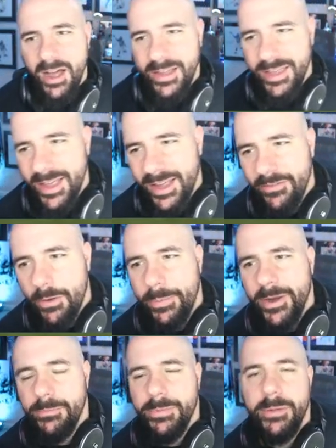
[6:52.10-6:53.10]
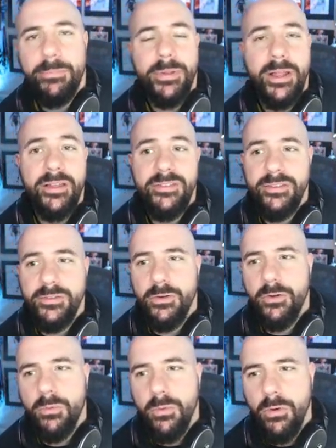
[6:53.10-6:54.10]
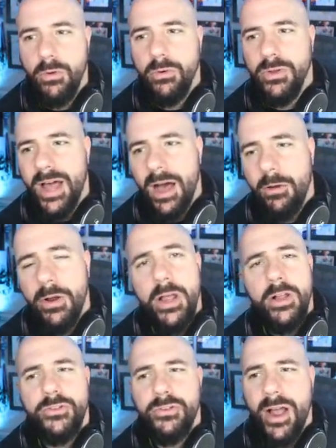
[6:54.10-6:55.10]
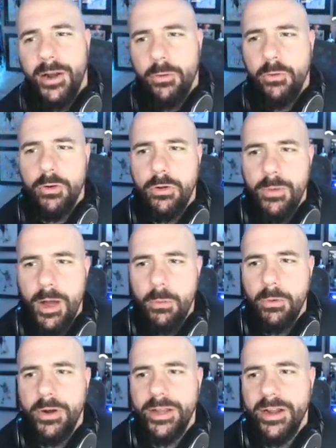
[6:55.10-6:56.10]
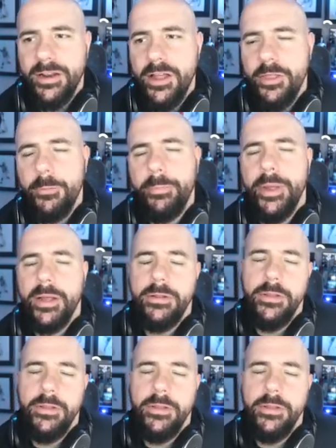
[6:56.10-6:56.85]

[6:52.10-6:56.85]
Can't give up any big plays. He's going to roll out, try to corner route. We're going to get another pick.